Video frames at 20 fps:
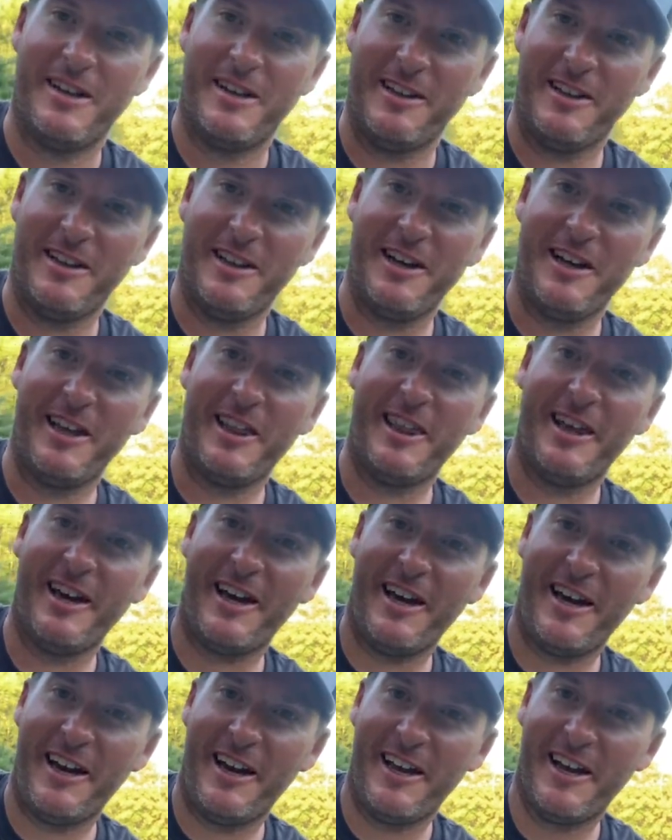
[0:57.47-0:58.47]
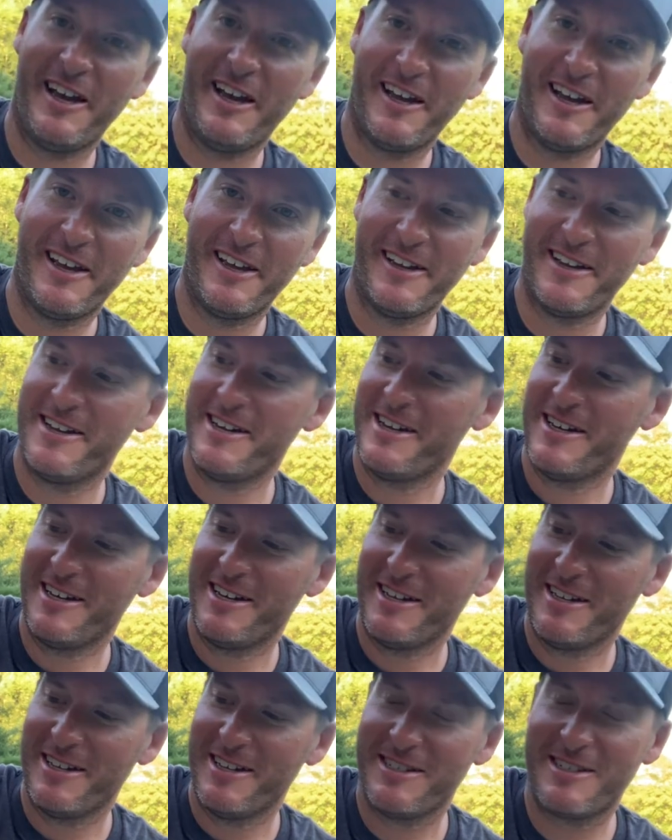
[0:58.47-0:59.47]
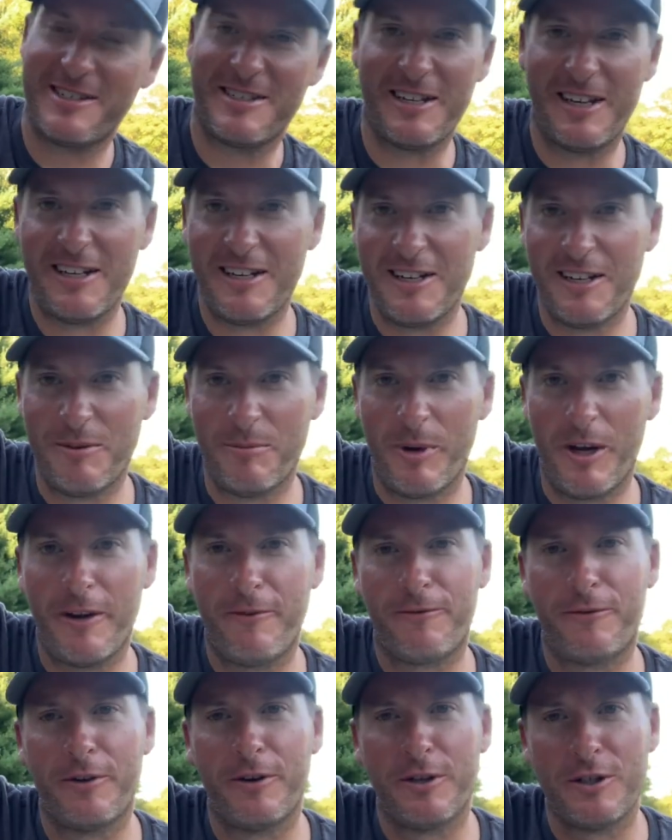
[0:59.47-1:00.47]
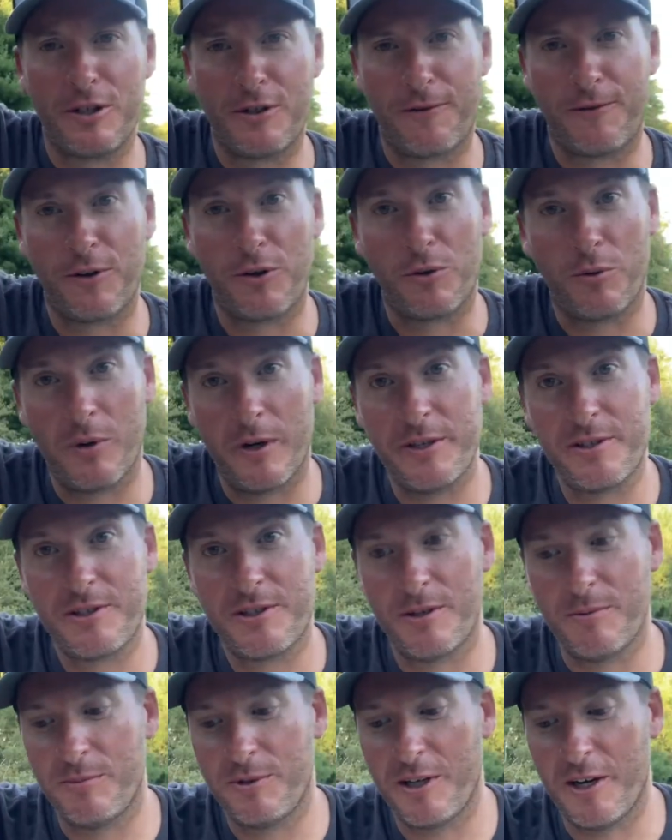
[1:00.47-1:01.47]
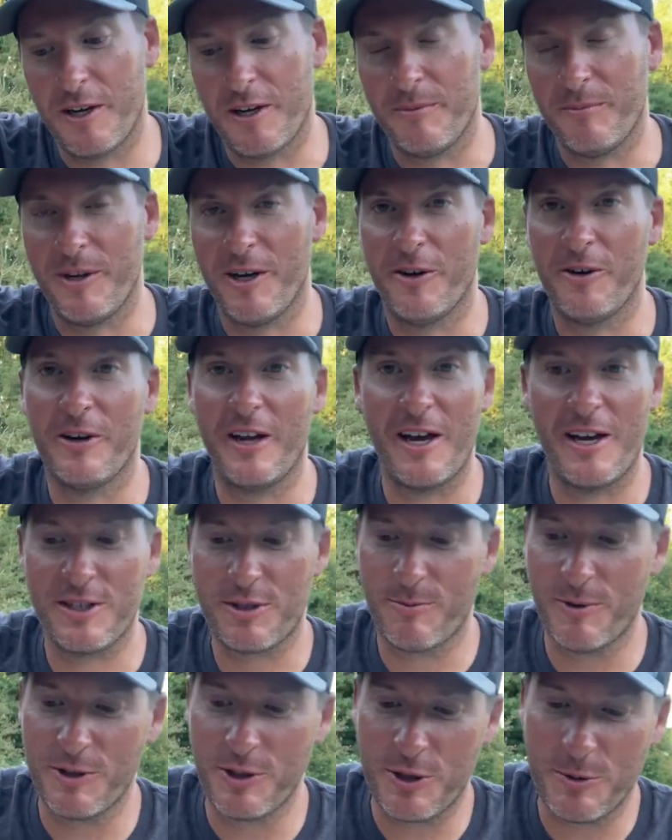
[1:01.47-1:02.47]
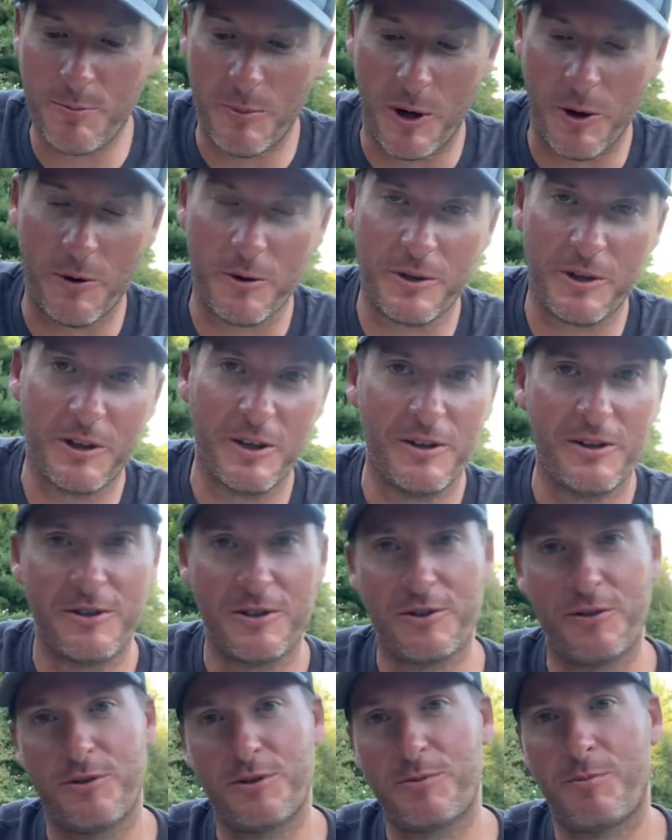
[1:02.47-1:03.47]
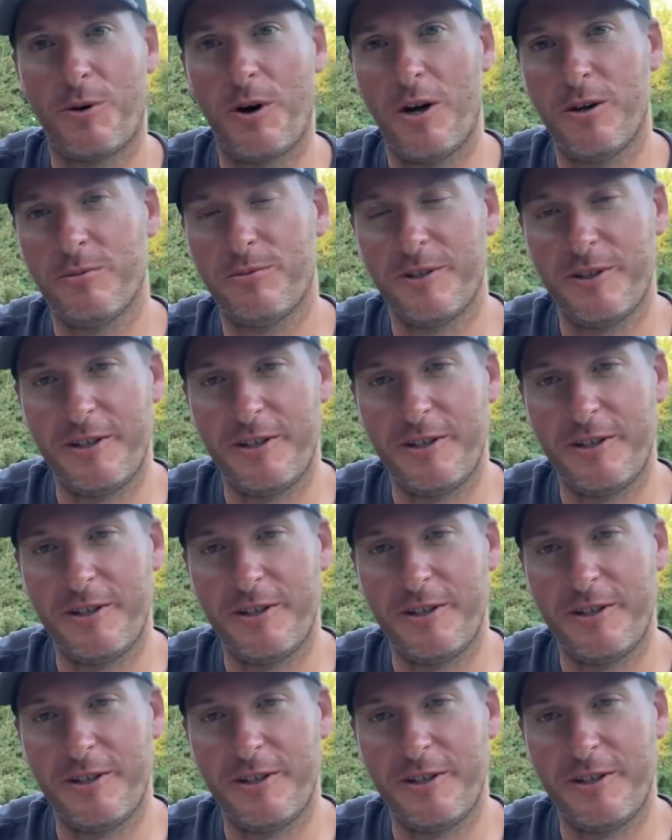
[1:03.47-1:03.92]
like that sitting in my fridge for quite some time. Now it has been smoked, so it's probably